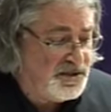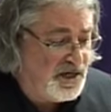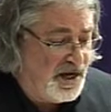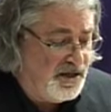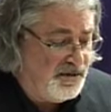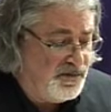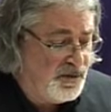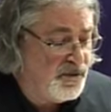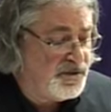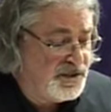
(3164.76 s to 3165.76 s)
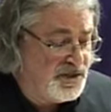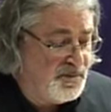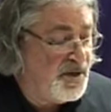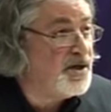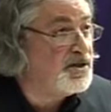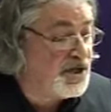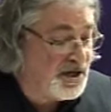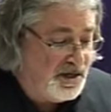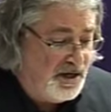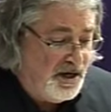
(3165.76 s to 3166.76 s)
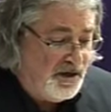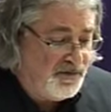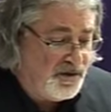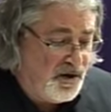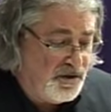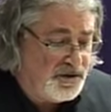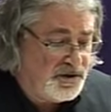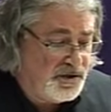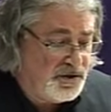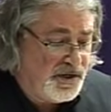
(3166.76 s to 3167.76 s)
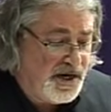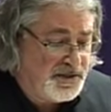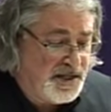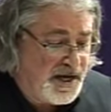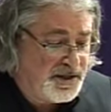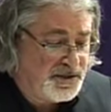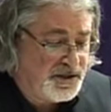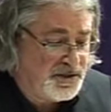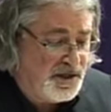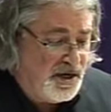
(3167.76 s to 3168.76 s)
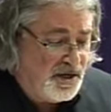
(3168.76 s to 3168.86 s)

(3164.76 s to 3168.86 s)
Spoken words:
a style of thought is emerging of constant transactions